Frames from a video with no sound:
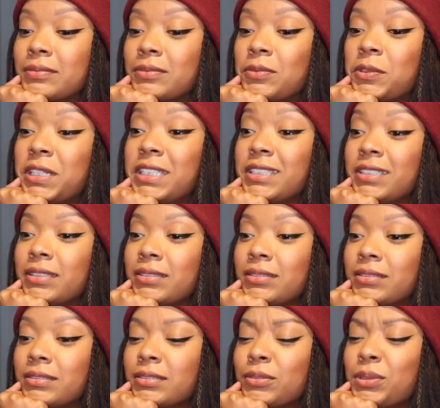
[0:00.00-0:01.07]

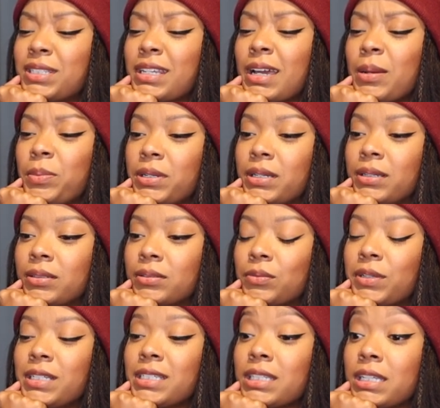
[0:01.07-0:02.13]
What's happening?
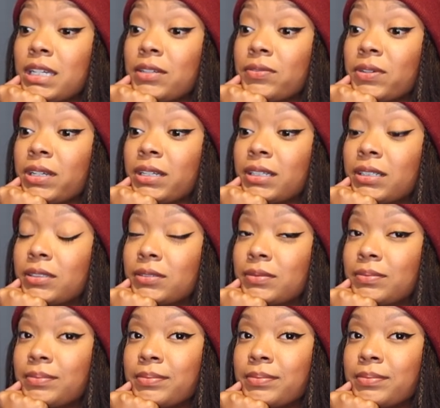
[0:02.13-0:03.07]
What is life right now?